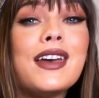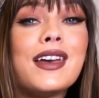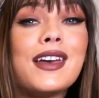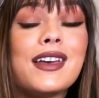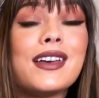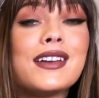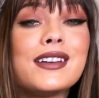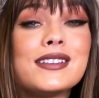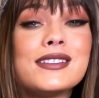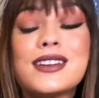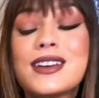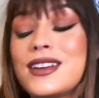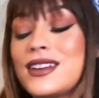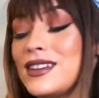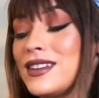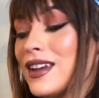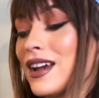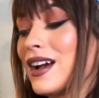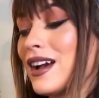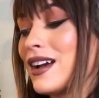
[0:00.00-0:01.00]
And
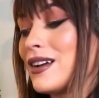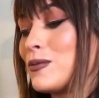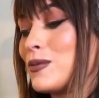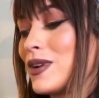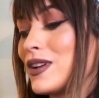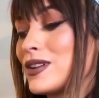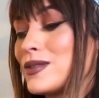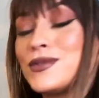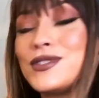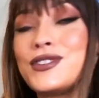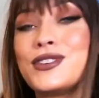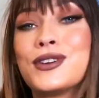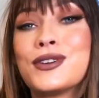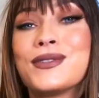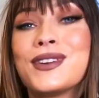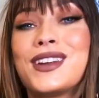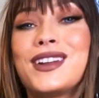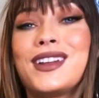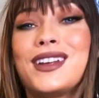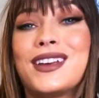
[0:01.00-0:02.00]
yeah, welcome to your
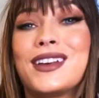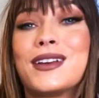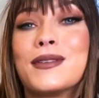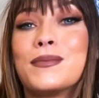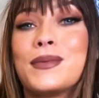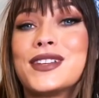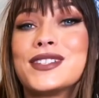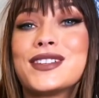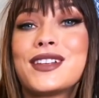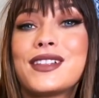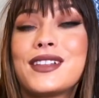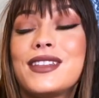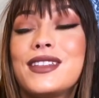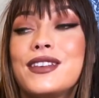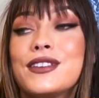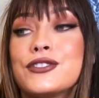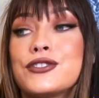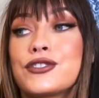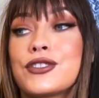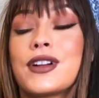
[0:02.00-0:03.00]
reading. Basically,
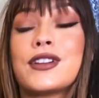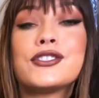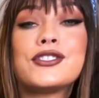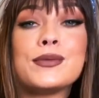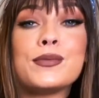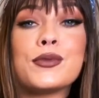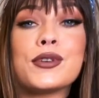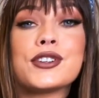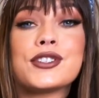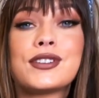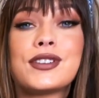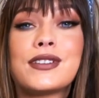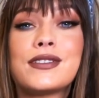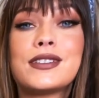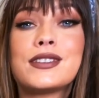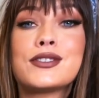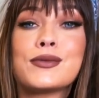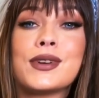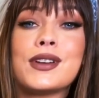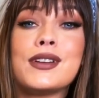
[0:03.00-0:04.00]
the astrology portion of
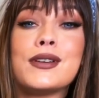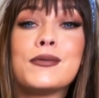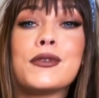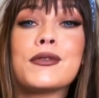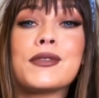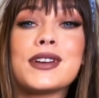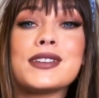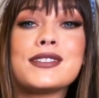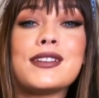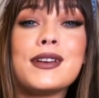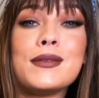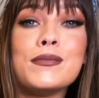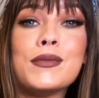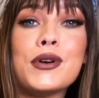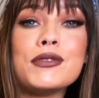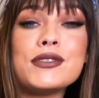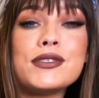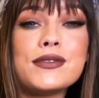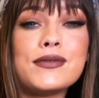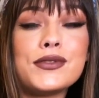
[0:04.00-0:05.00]
this reading will resonate
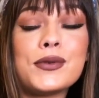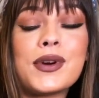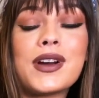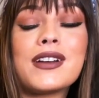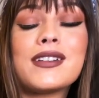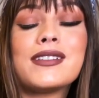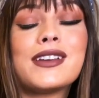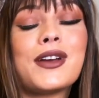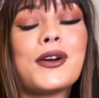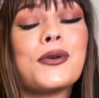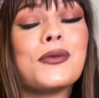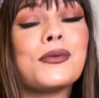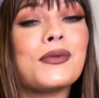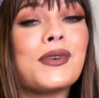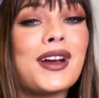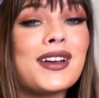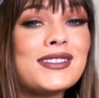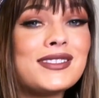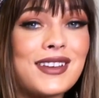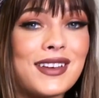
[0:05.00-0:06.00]
most if you are a Leo
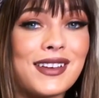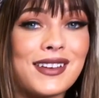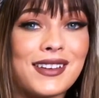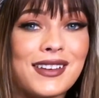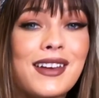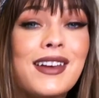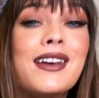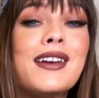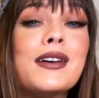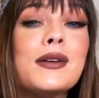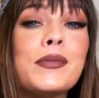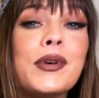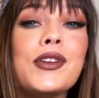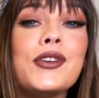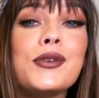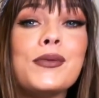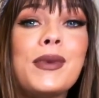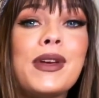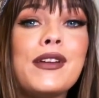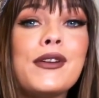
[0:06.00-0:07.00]
rising, but
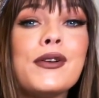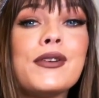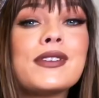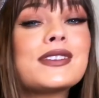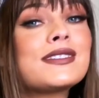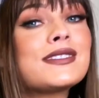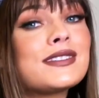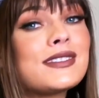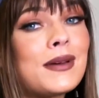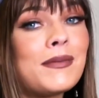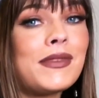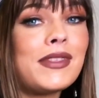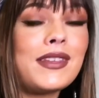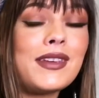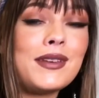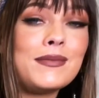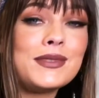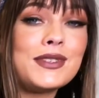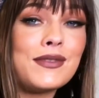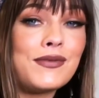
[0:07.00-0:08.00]
you may notice some
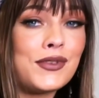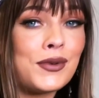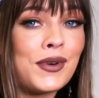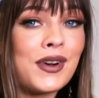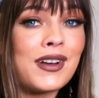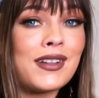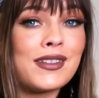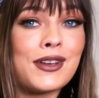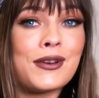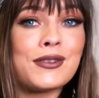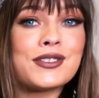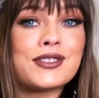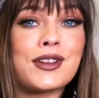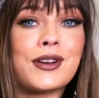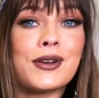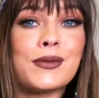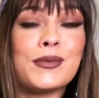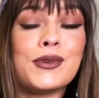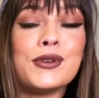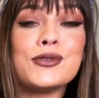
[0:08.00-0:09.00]
themes if you are a Leo
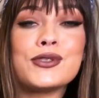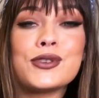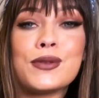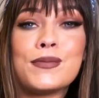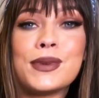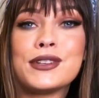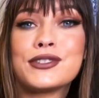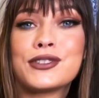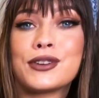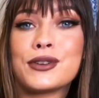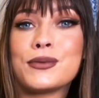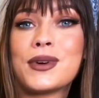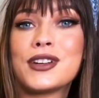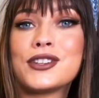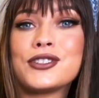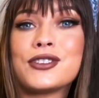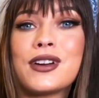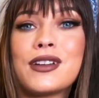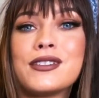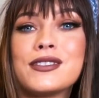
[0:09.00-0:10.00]
sun or moon, so make sure to
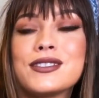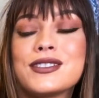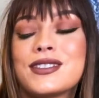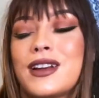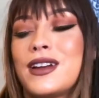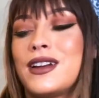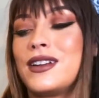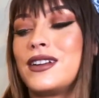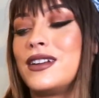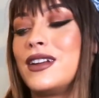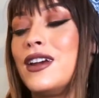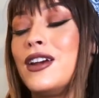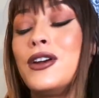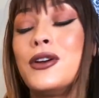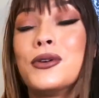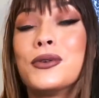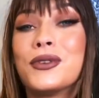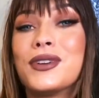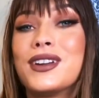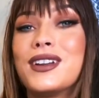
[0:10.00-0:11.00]
watch your other sign
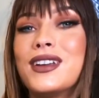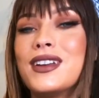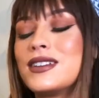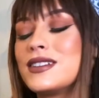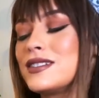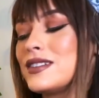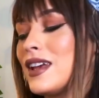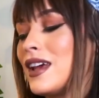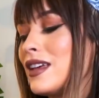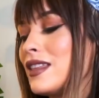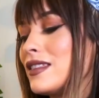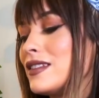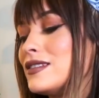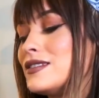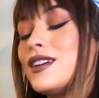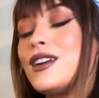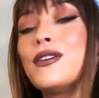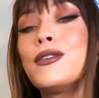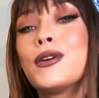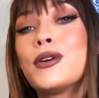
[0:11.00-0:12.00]
readings. The
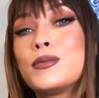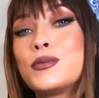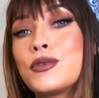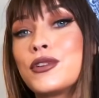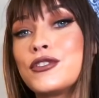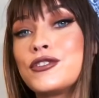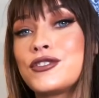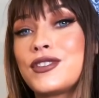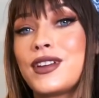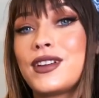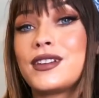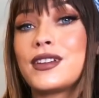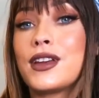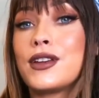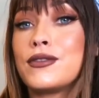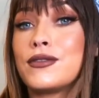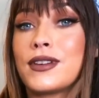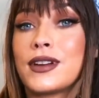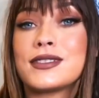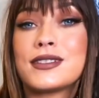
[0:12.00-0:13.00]
tarot portion
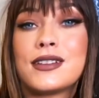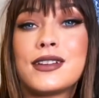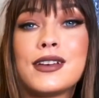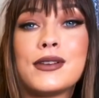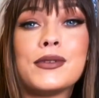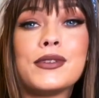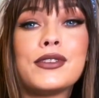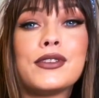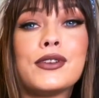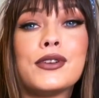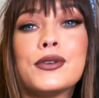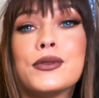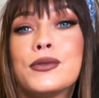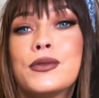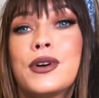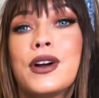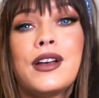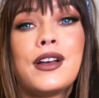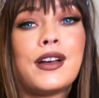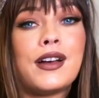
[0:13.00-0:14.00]
can resonate with
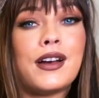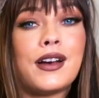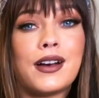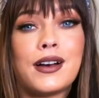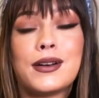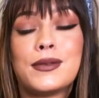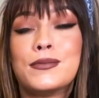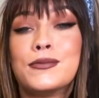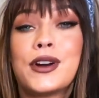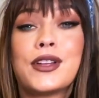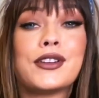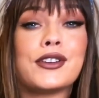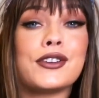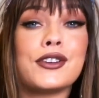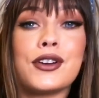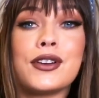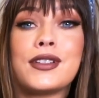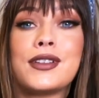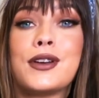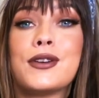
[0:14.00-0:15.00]
you, um, whether
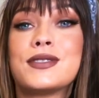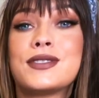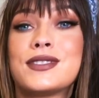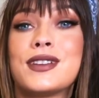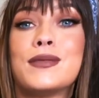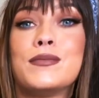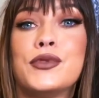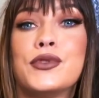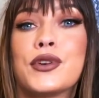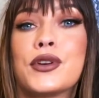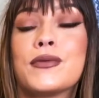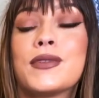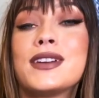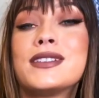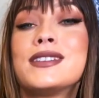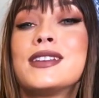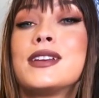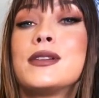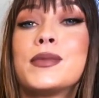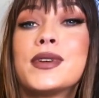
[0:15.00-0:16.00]
you're a Leo sun, moon, or
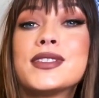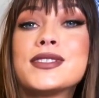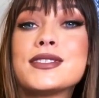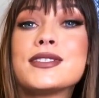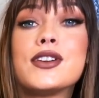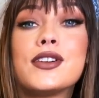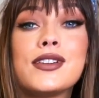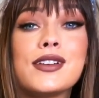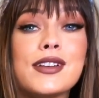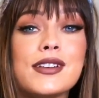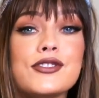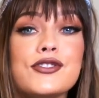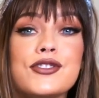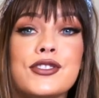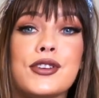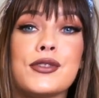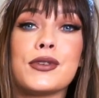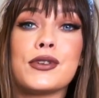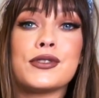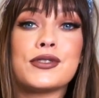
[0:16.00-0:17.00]
rising, but still it is
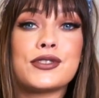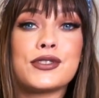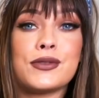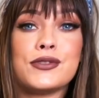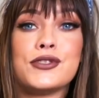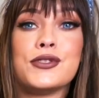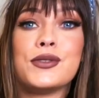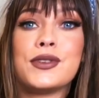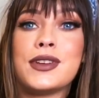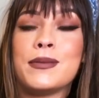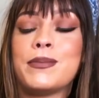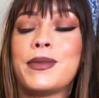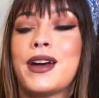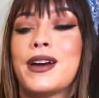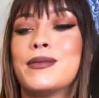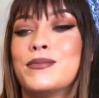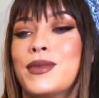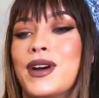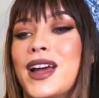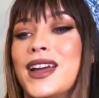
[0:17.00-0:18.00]
general, so do keep
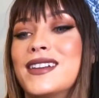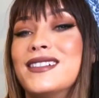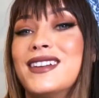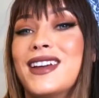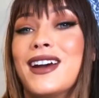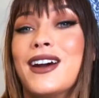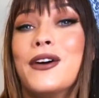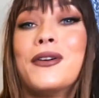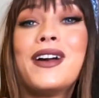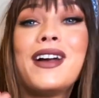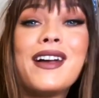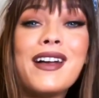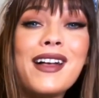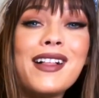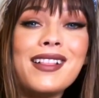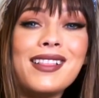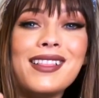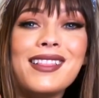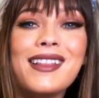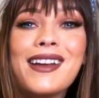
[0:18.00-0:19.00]
that in mind. Now,
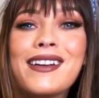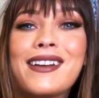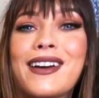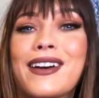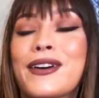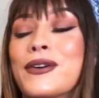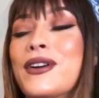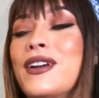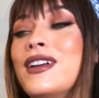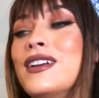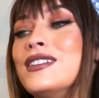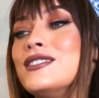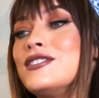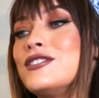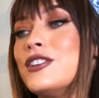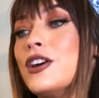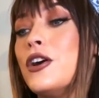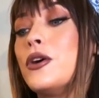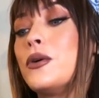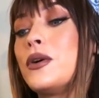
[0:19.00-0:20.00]
Lego.
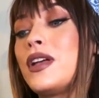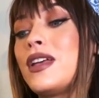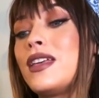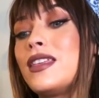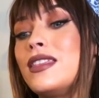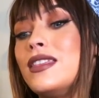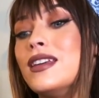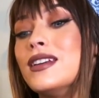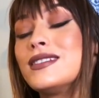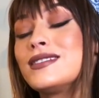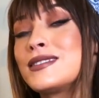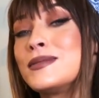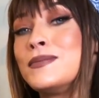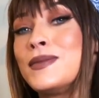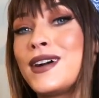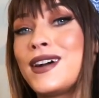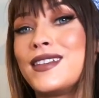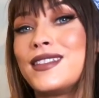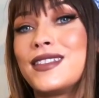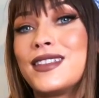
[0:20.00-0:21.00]
So this
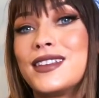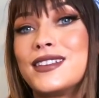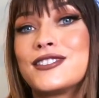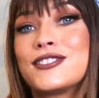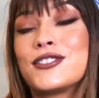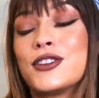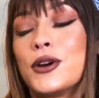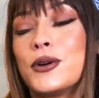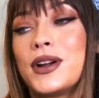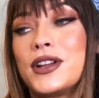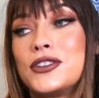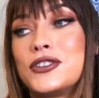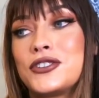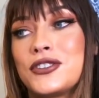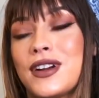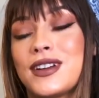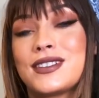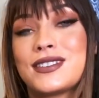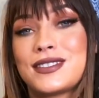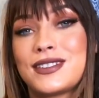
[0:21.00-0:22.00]
month is so
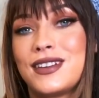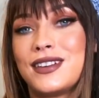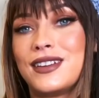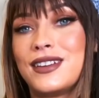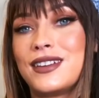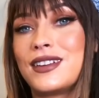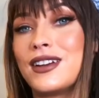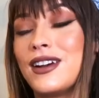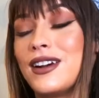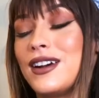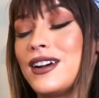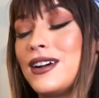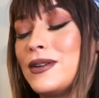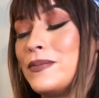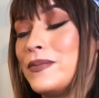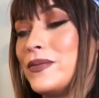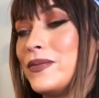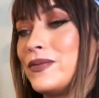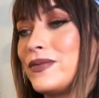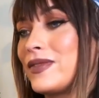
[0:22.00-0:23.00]
interesting.
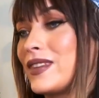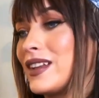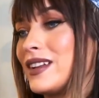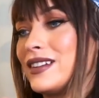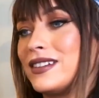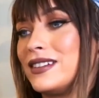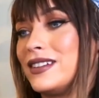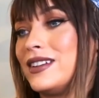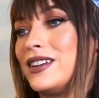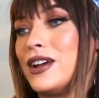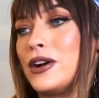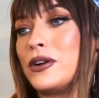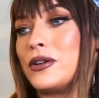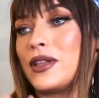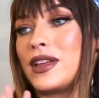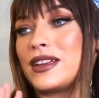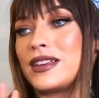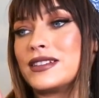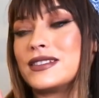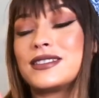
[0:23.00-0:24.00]
Um, Leo,
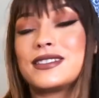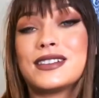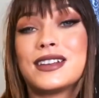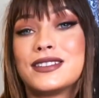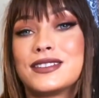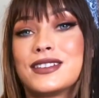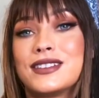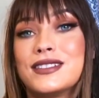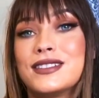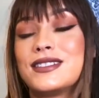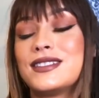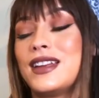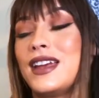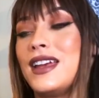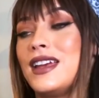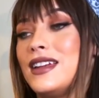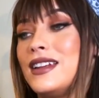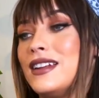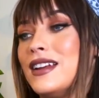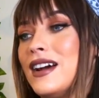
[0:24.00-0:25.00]
like it's it's
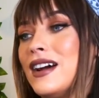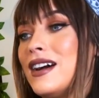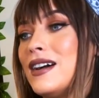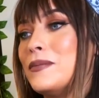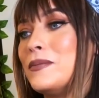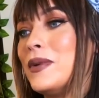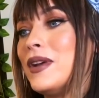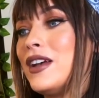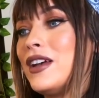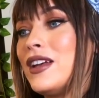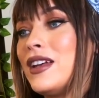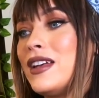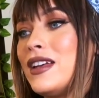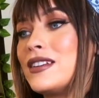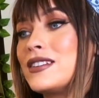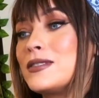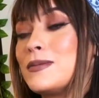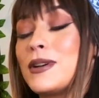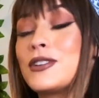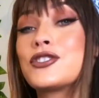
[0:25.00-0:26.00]
insane, um,
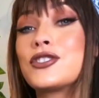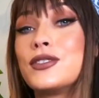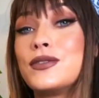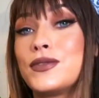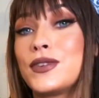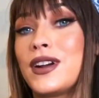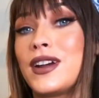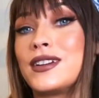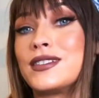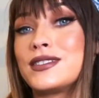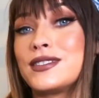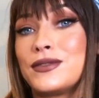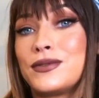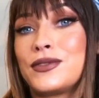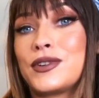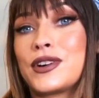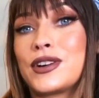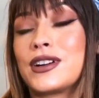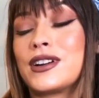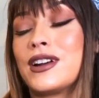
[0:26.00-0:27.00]
especially for us if
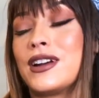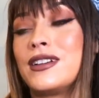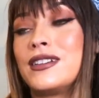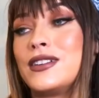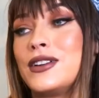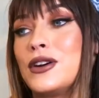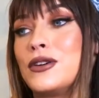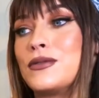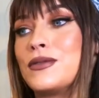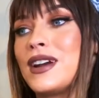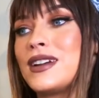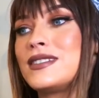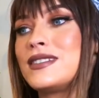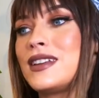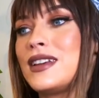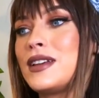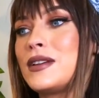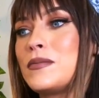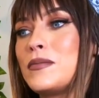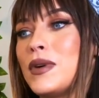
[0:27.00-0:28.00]
we're a Leo
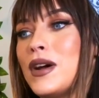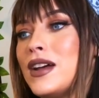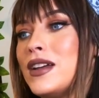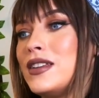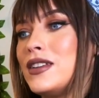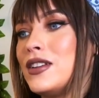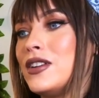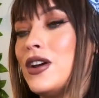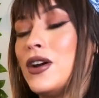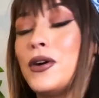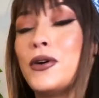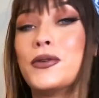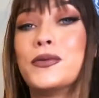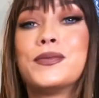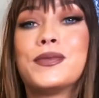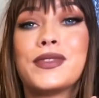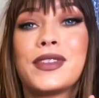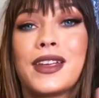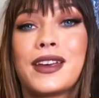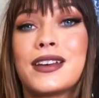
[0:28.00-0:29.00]
rising. But you know,
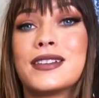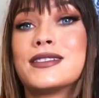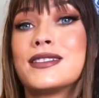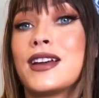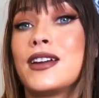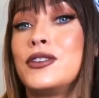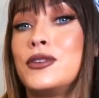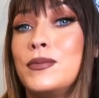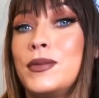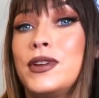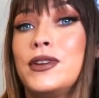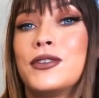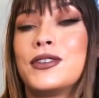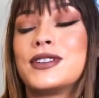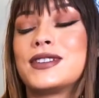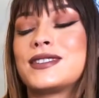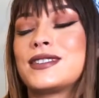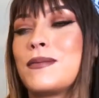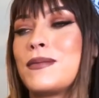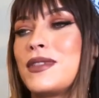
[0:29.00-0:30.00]
like I said, you may
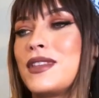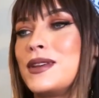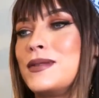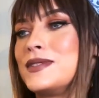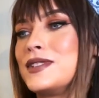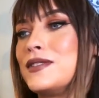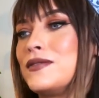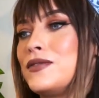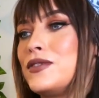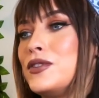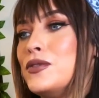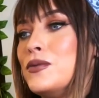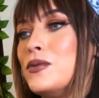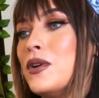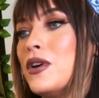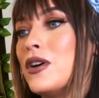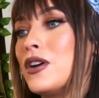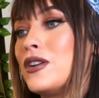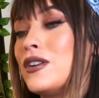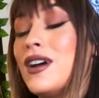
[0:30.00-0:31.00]
notice some things if you
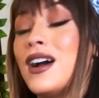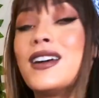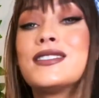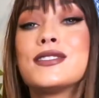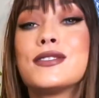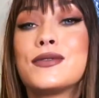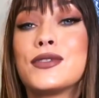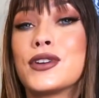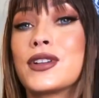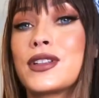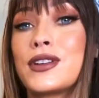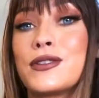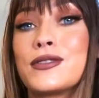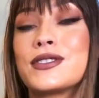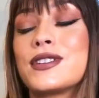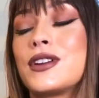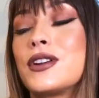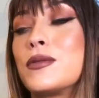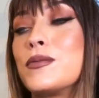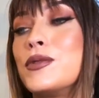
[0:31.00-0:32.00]
are not, if you're a Leo
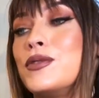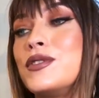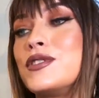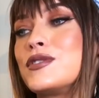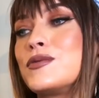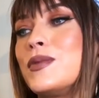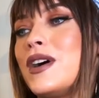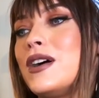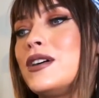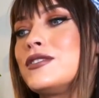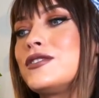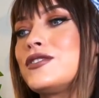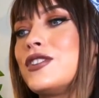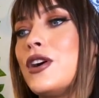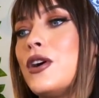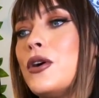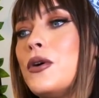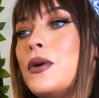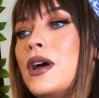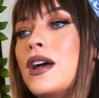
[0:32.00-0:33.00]
sun or moon as well.
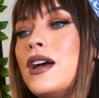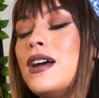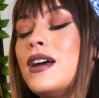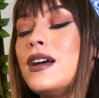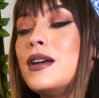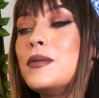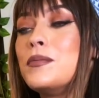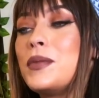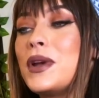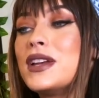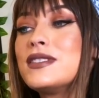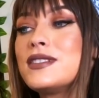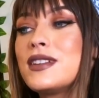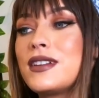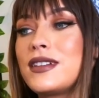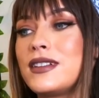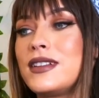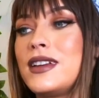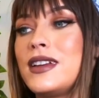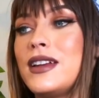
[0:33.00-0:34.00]
So
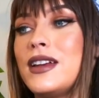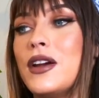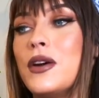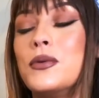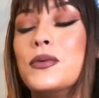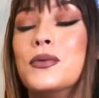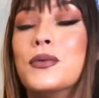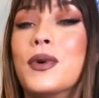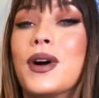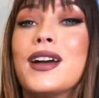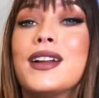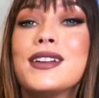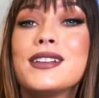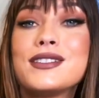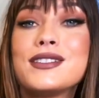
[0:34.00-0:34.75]
basically, what is